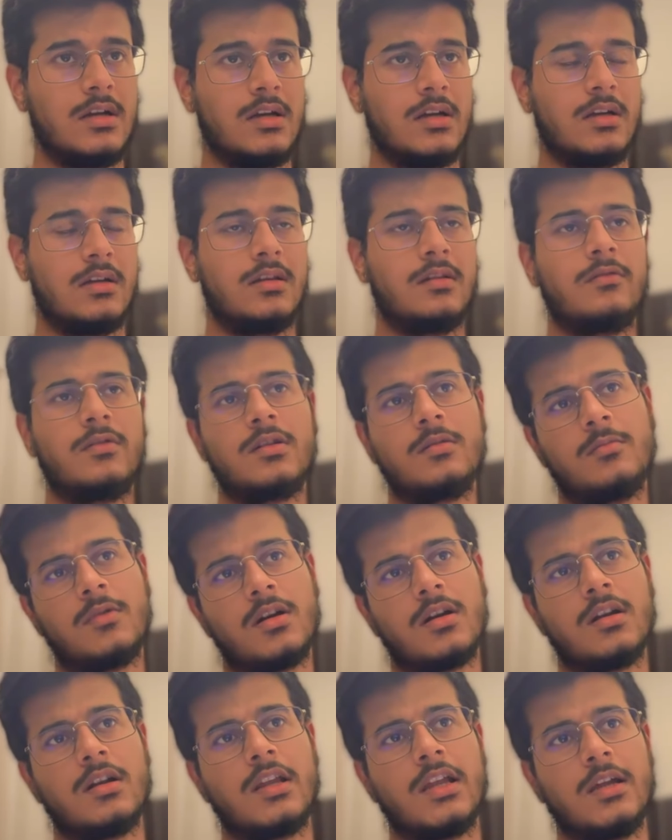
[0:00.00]
Now for the model
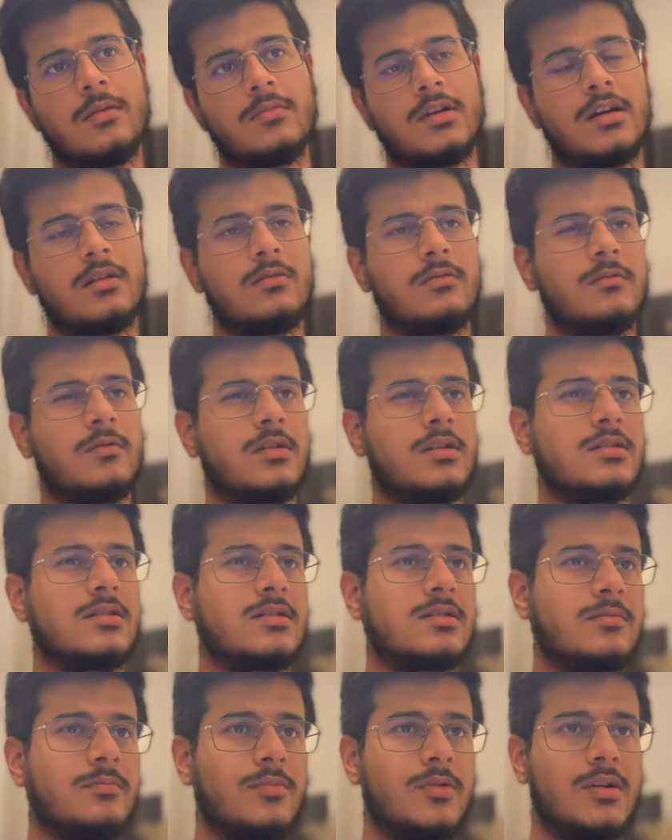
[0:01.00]
name, I don't want to just
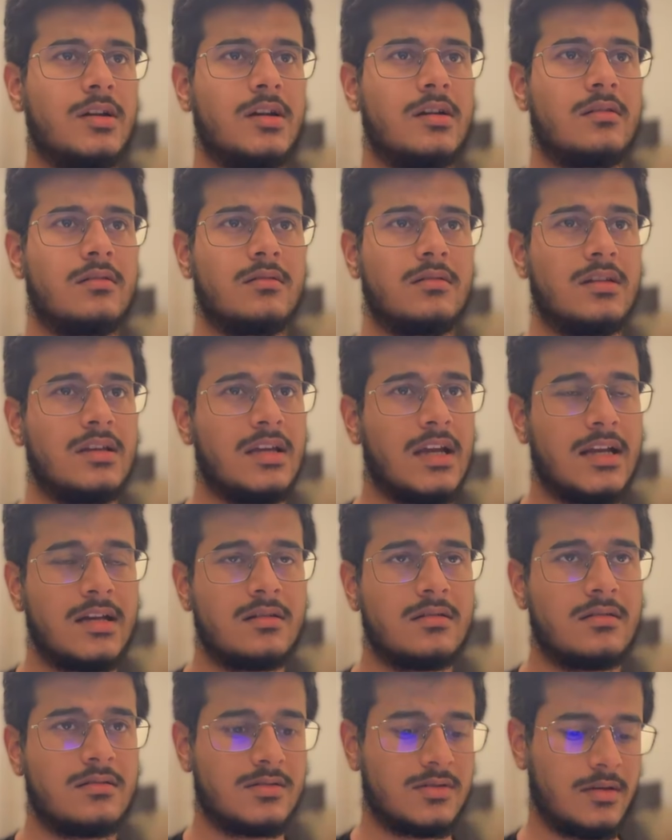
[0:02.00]
put it yet.
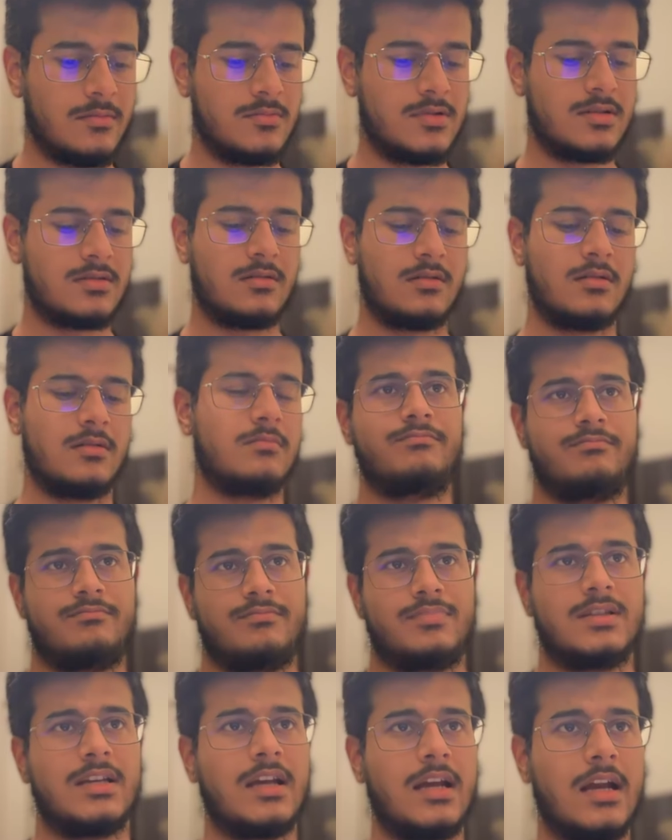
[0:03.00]
So I'm just going to say
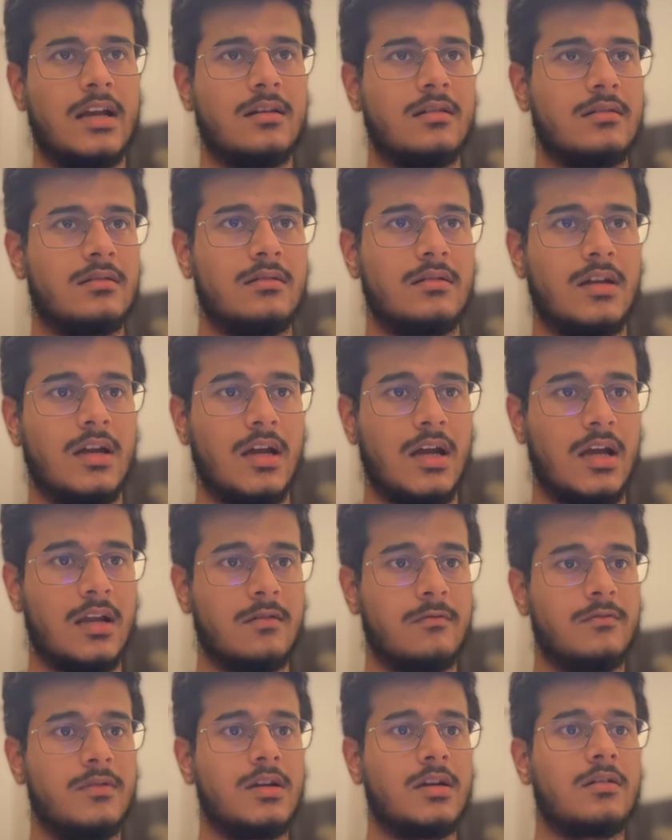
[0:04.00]
enter, and we
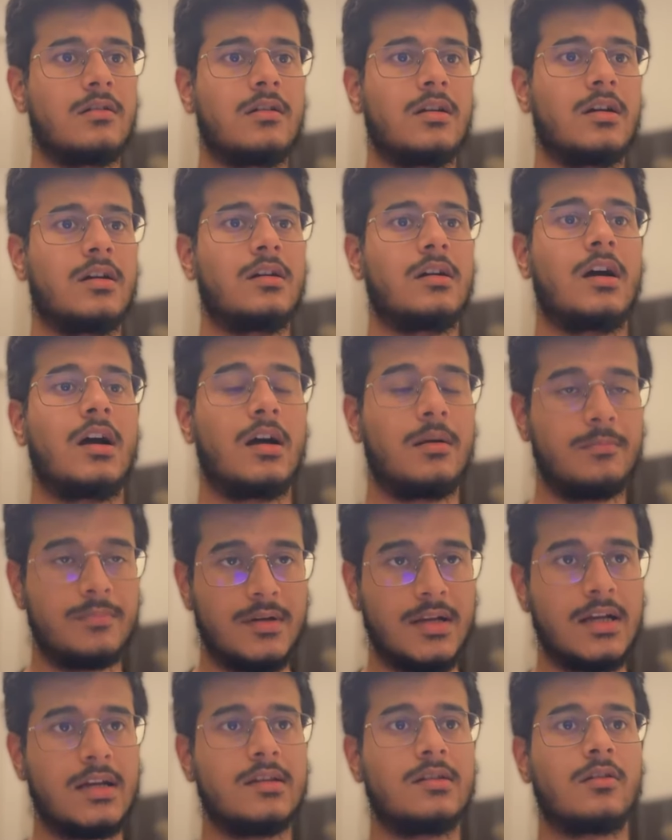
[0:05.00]
are going to update
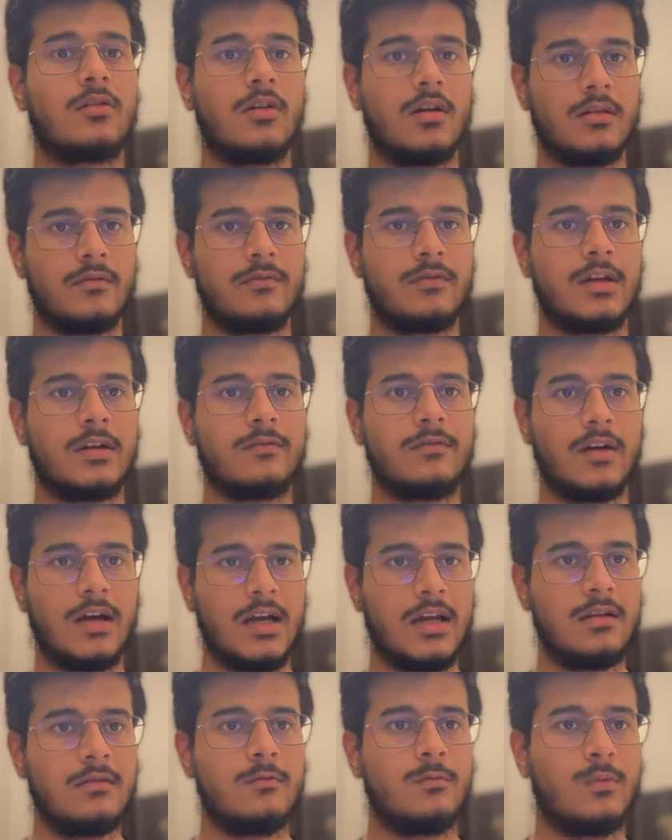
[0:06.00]
the config file
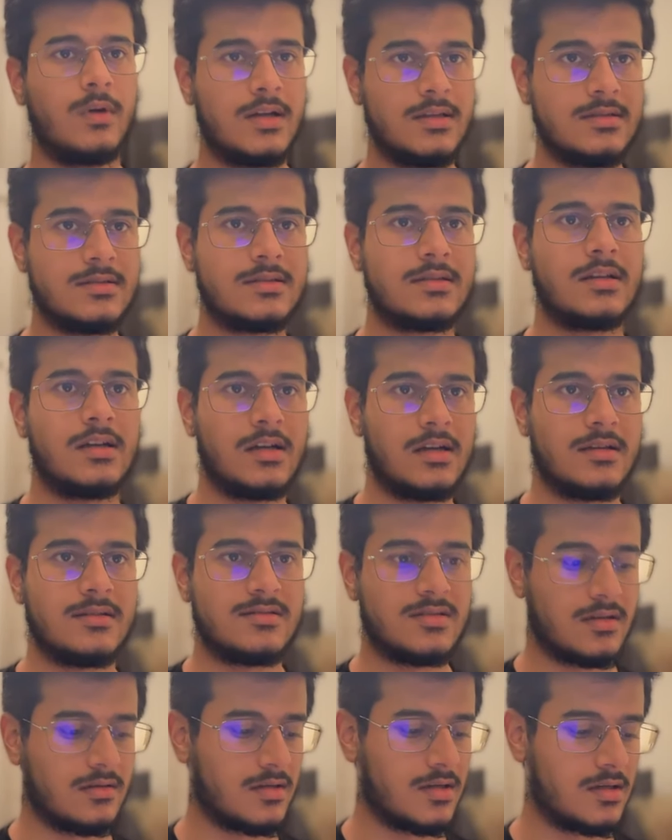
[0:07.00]
once it is
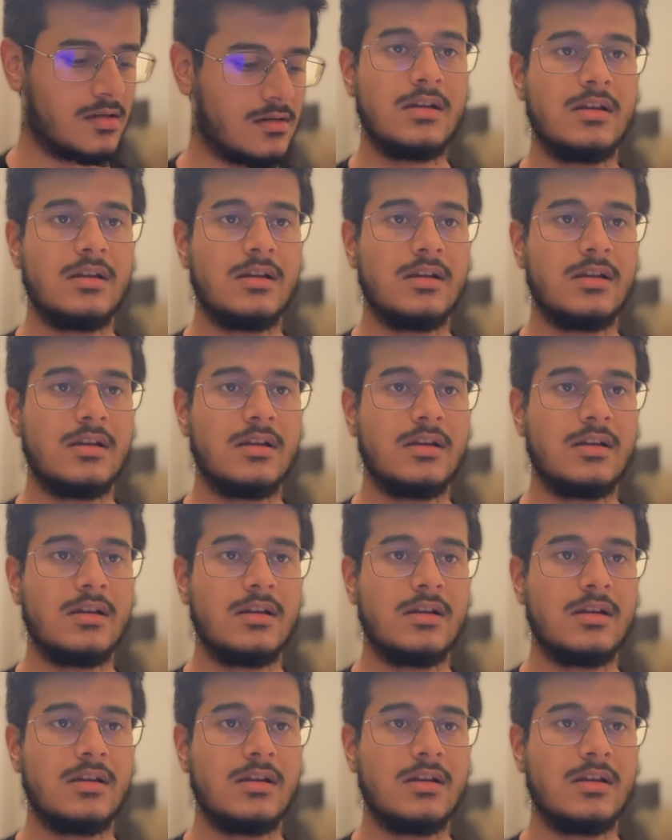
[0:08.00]
generated.